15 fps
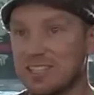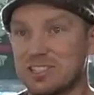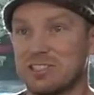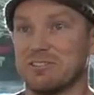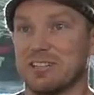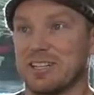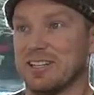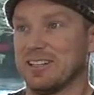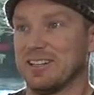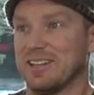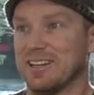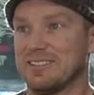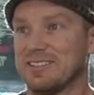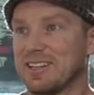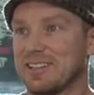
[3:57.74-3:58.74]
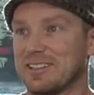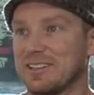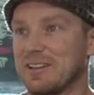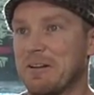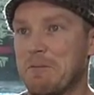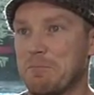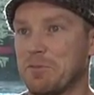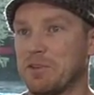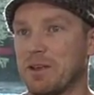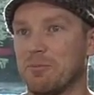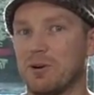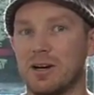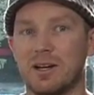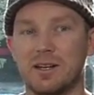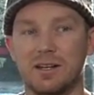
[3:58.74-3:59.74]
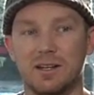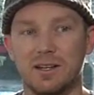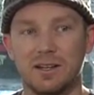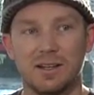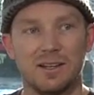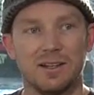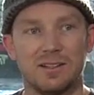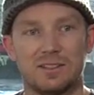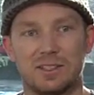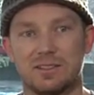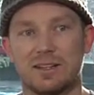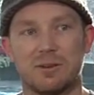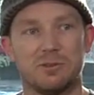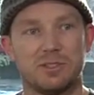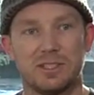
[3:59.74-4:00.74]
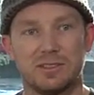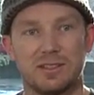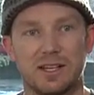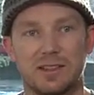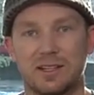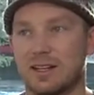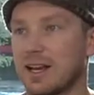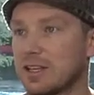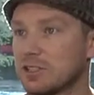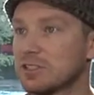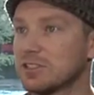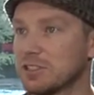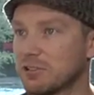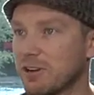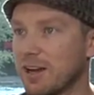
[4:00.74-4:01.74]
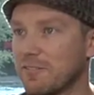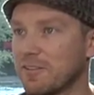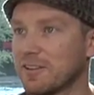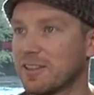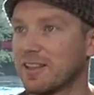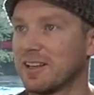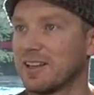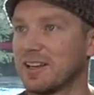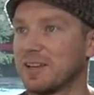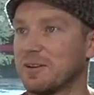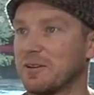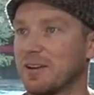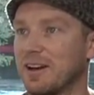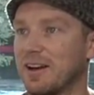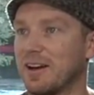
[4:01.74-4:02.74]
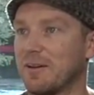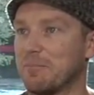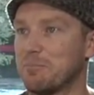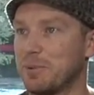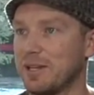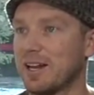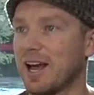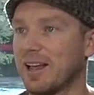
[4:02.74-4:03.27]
history. It's like someone I was just at the National Geographic thing, and Pete